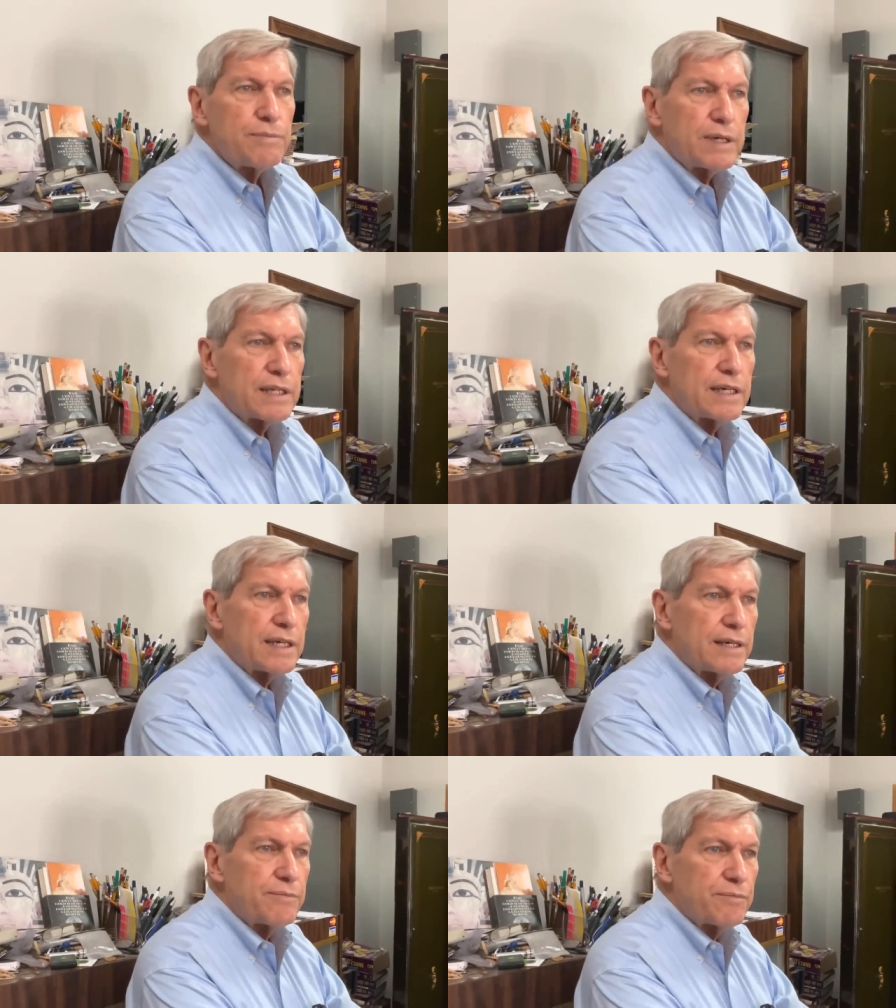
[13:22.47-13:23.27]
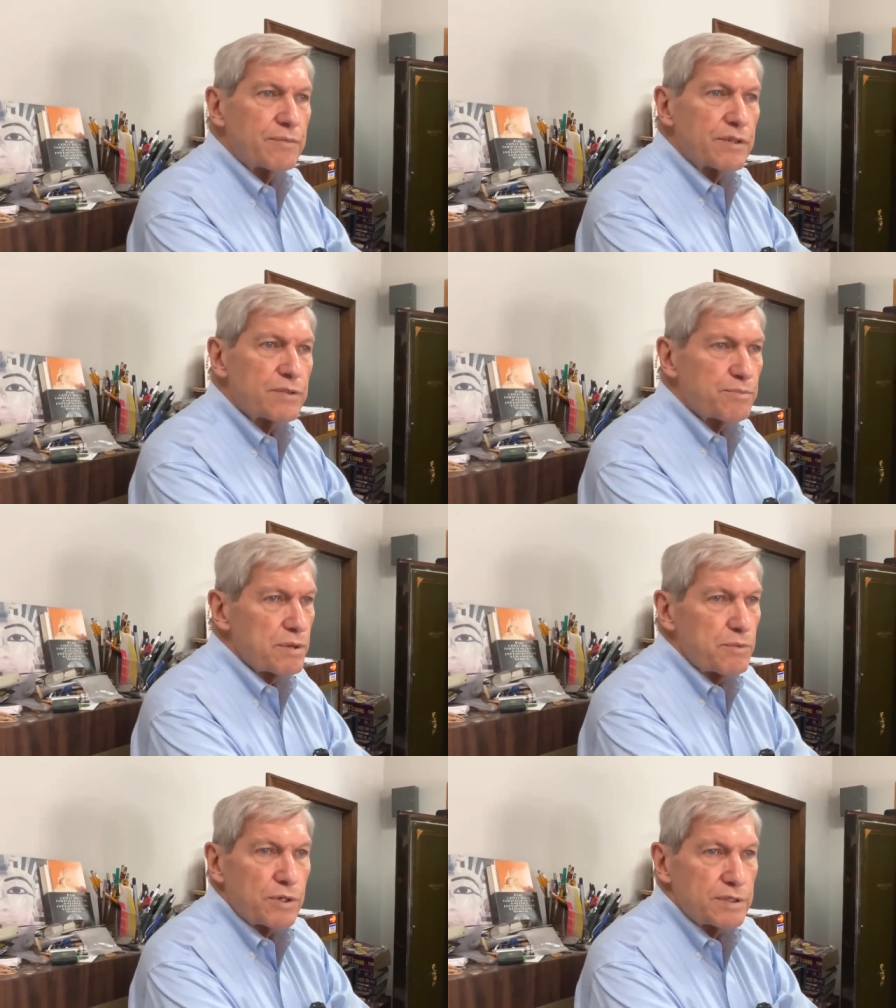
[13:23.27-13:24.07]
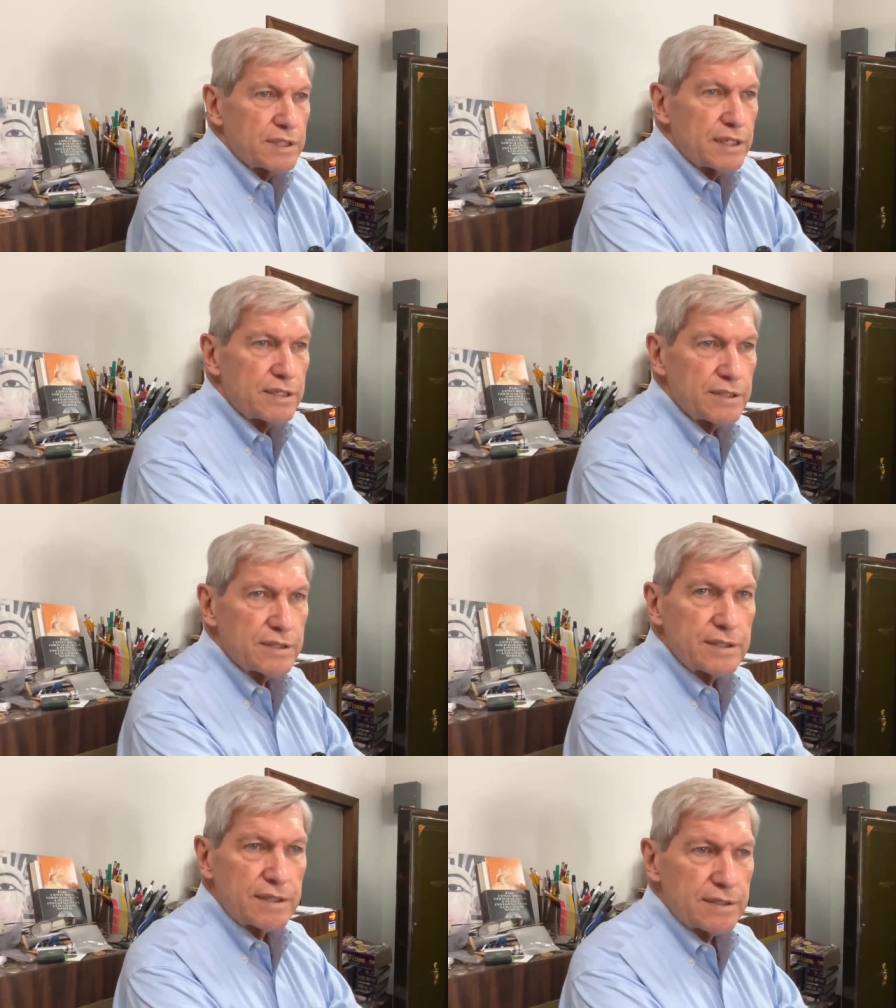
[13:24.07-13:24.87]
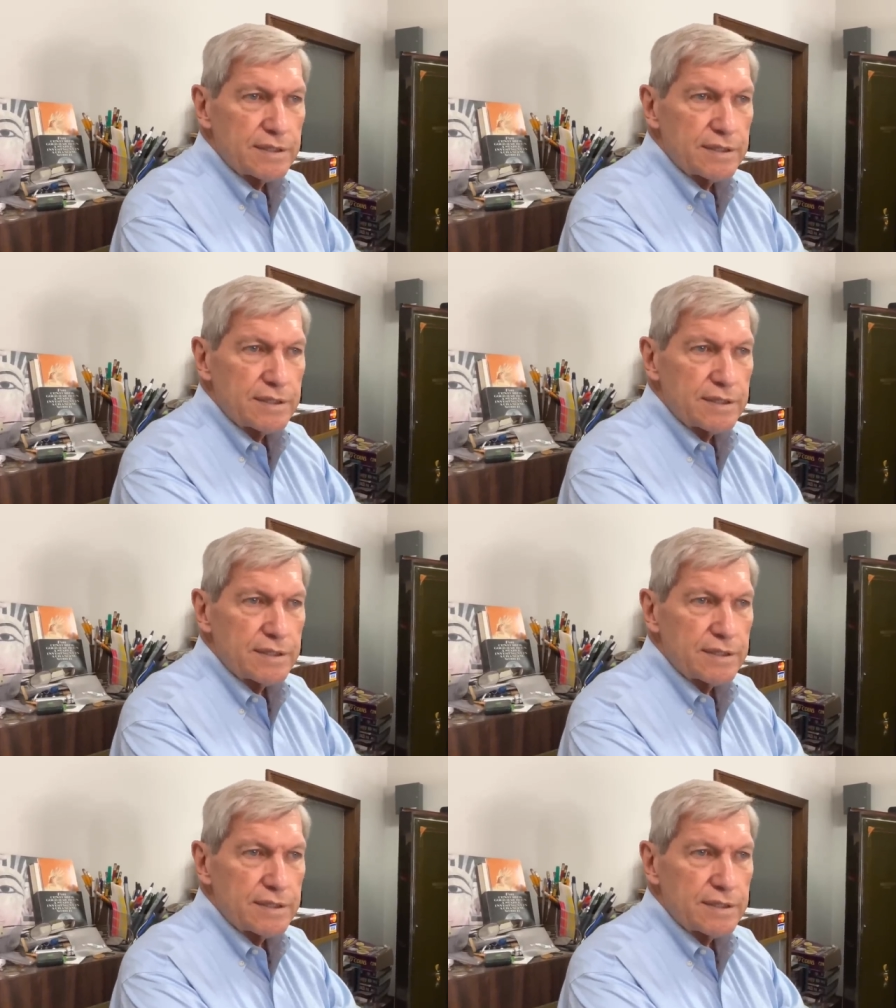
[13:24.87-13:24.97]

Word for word: but um, Supreme Court said there's no,